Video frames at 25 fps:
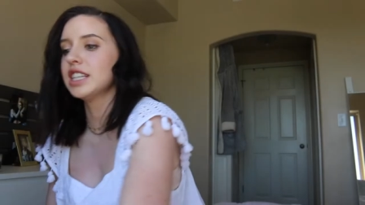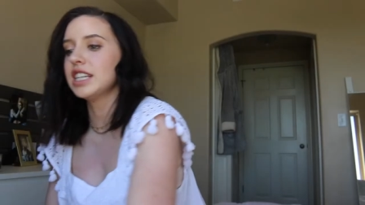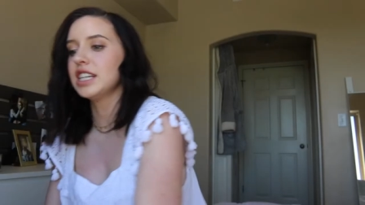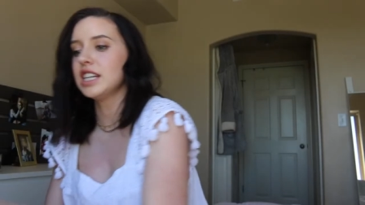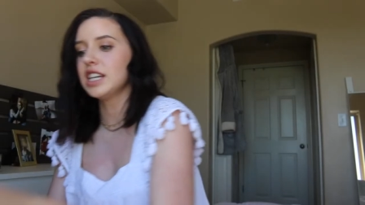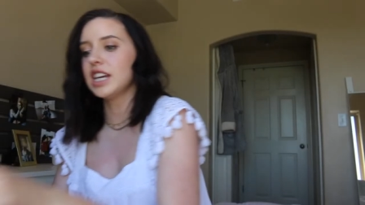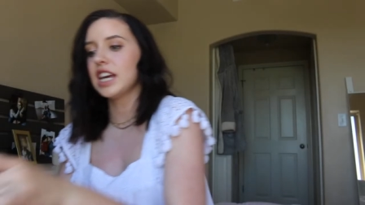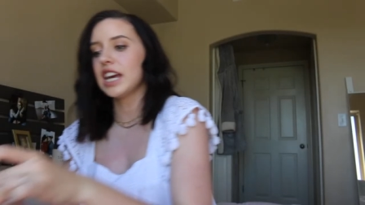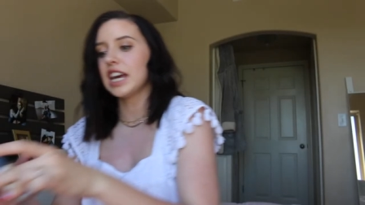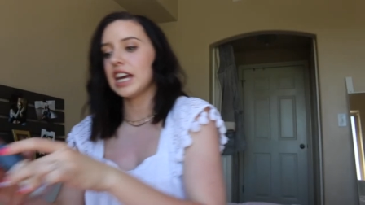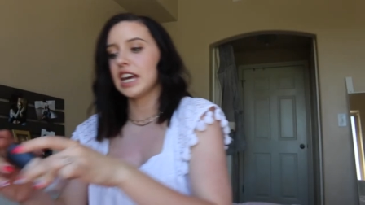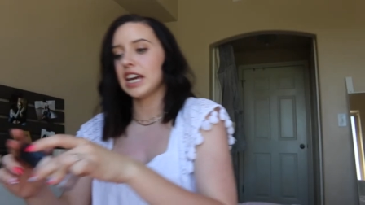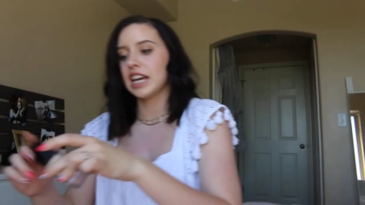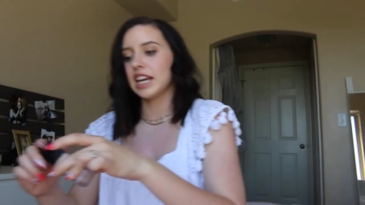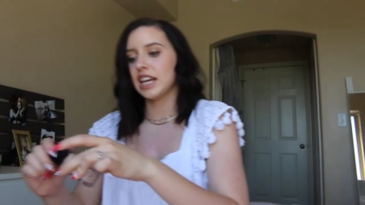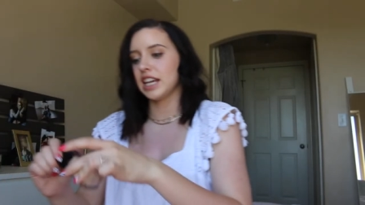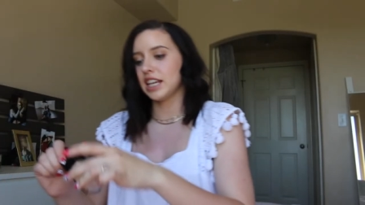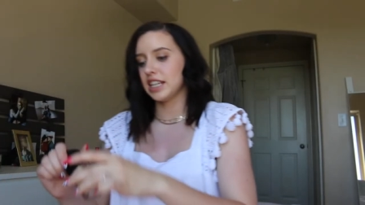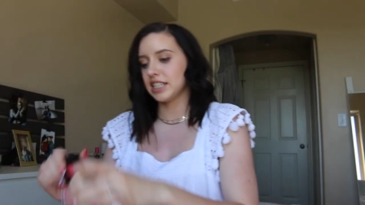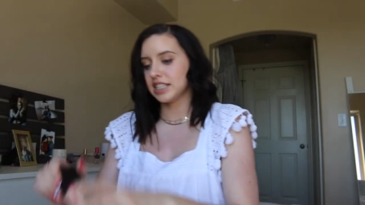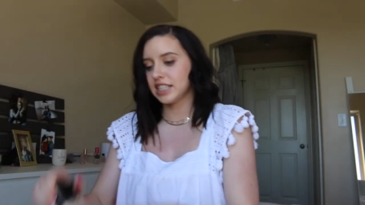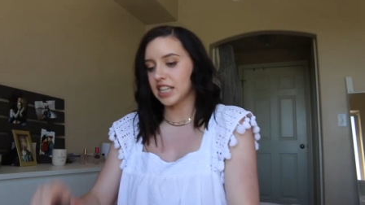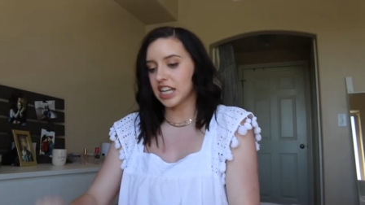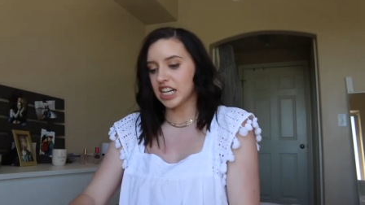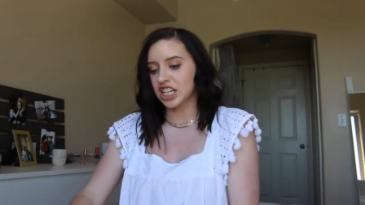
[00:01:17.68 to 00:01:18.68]
thing
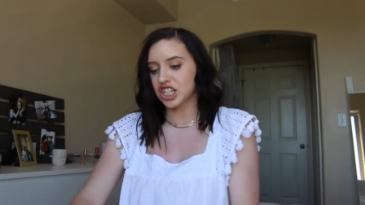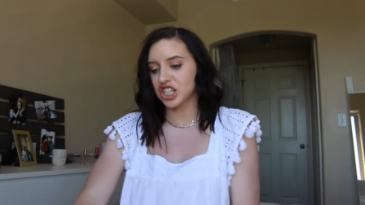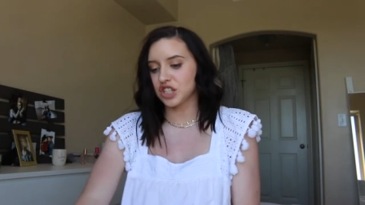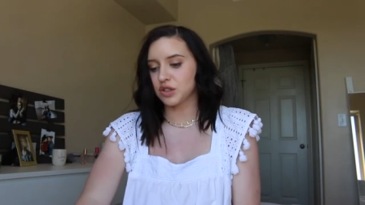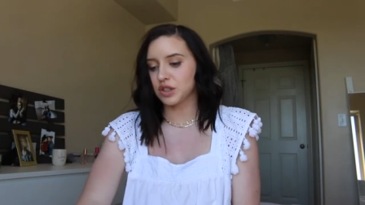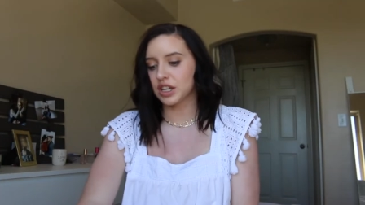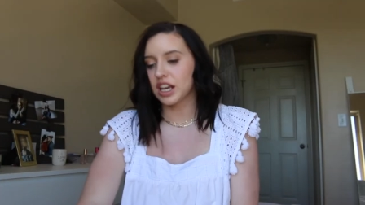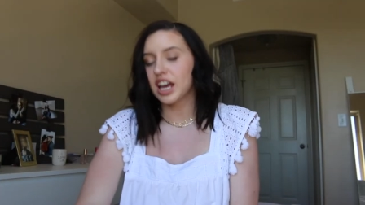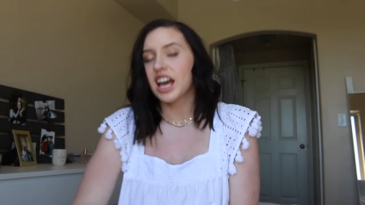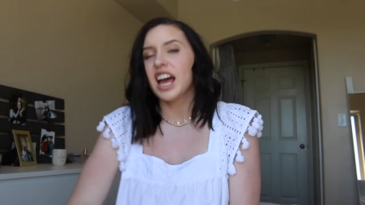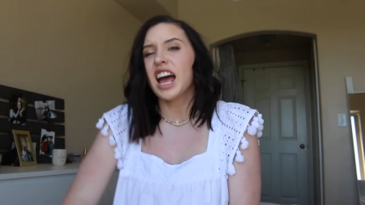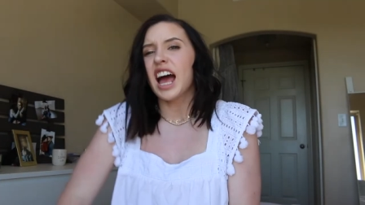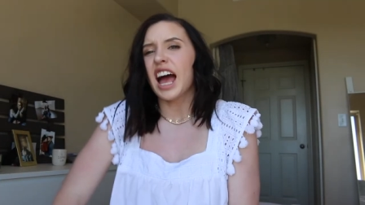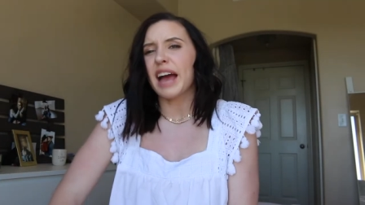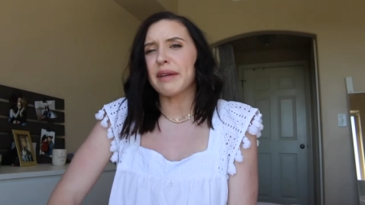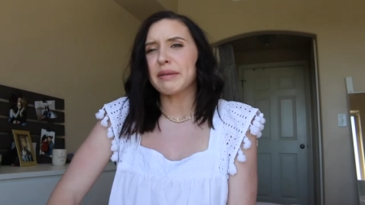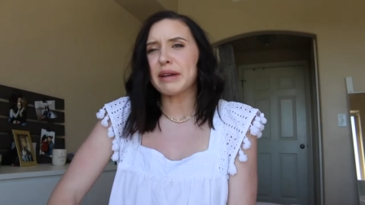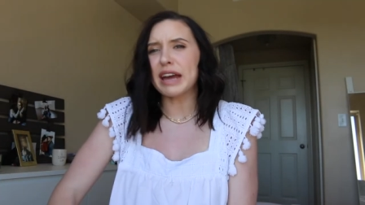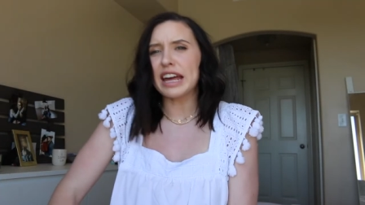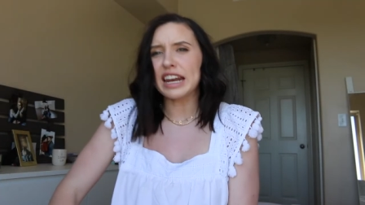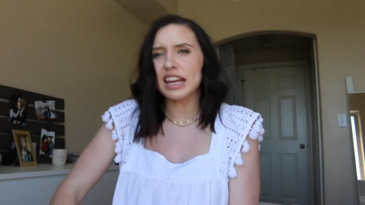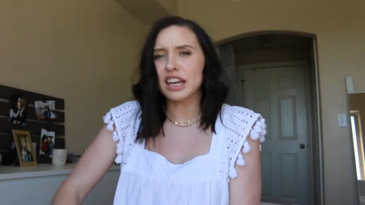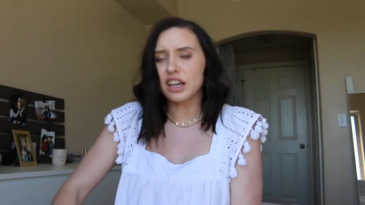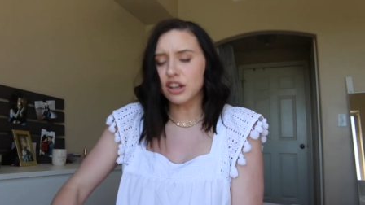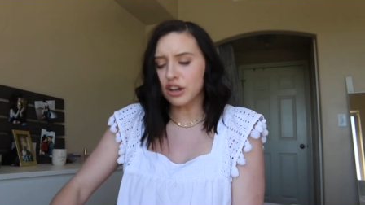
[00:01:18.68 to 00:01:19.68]
is that
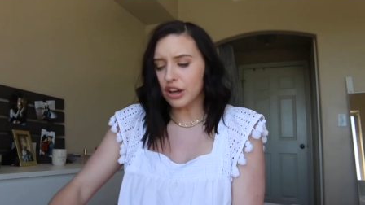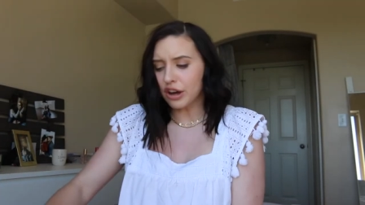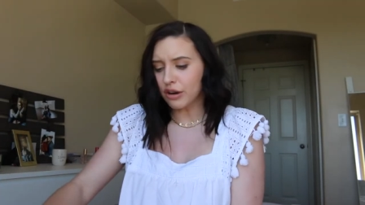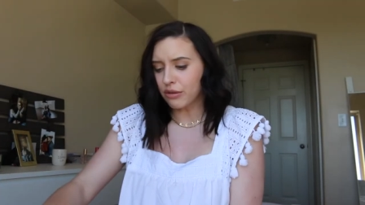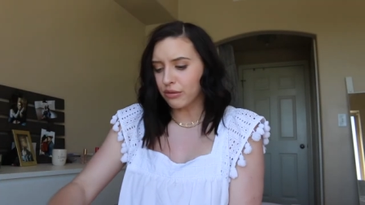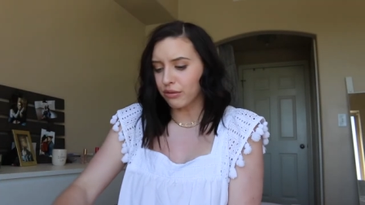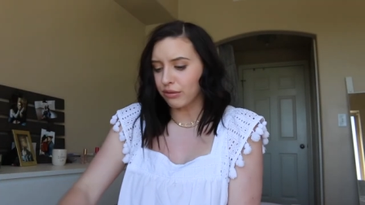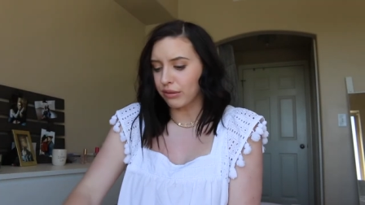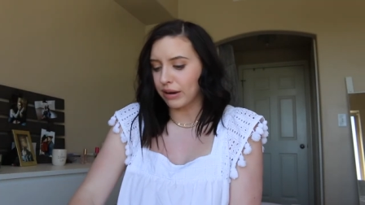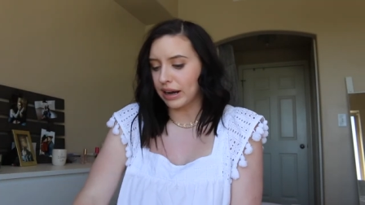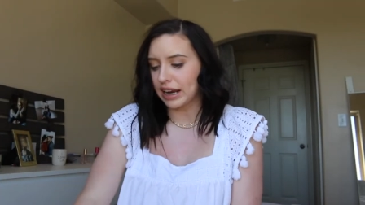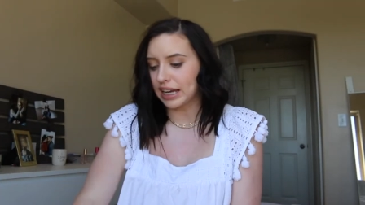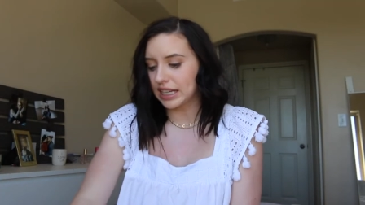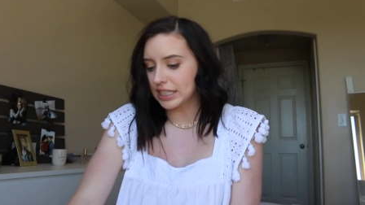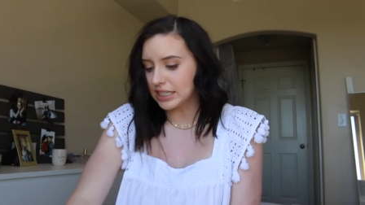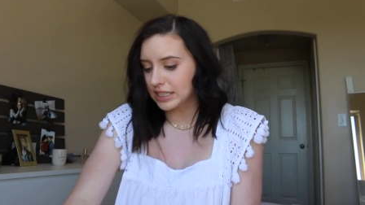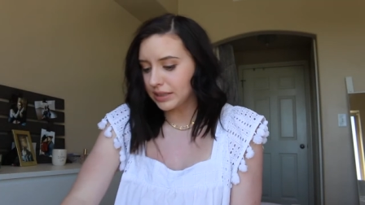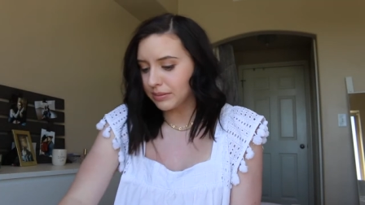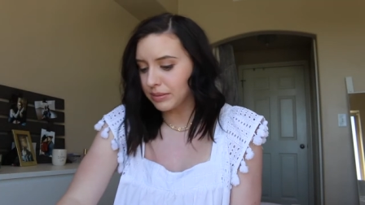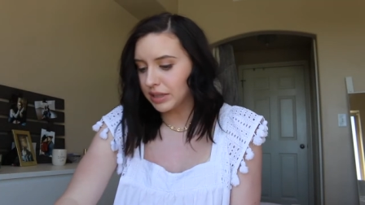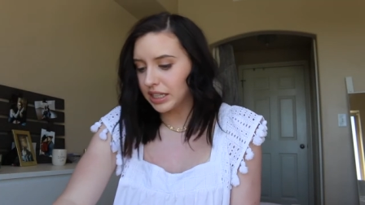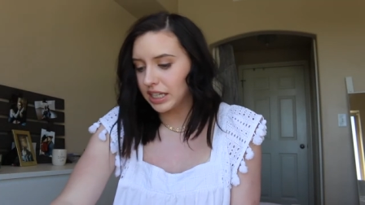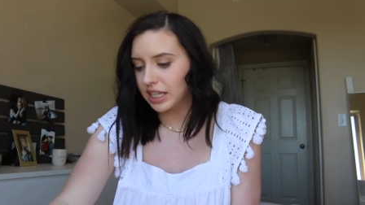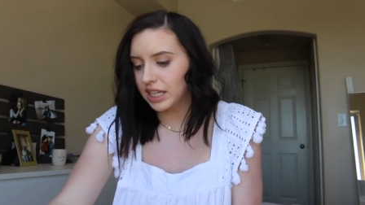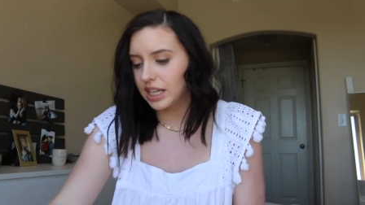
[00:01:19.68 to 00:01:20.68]
I'm kind of gonna go
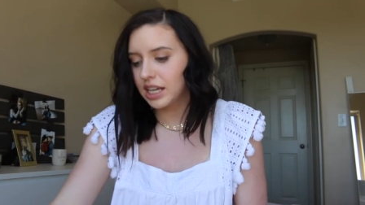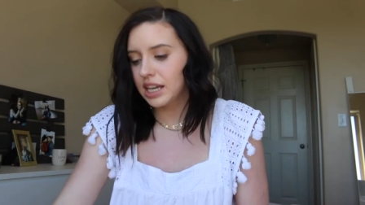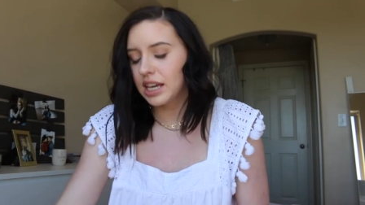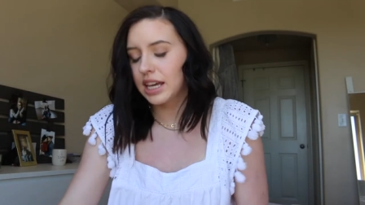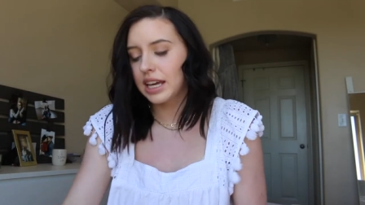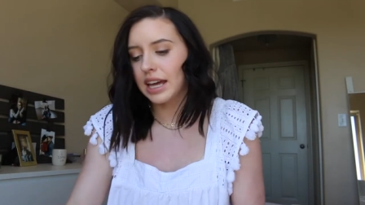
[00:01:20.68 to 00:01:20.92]
randomly,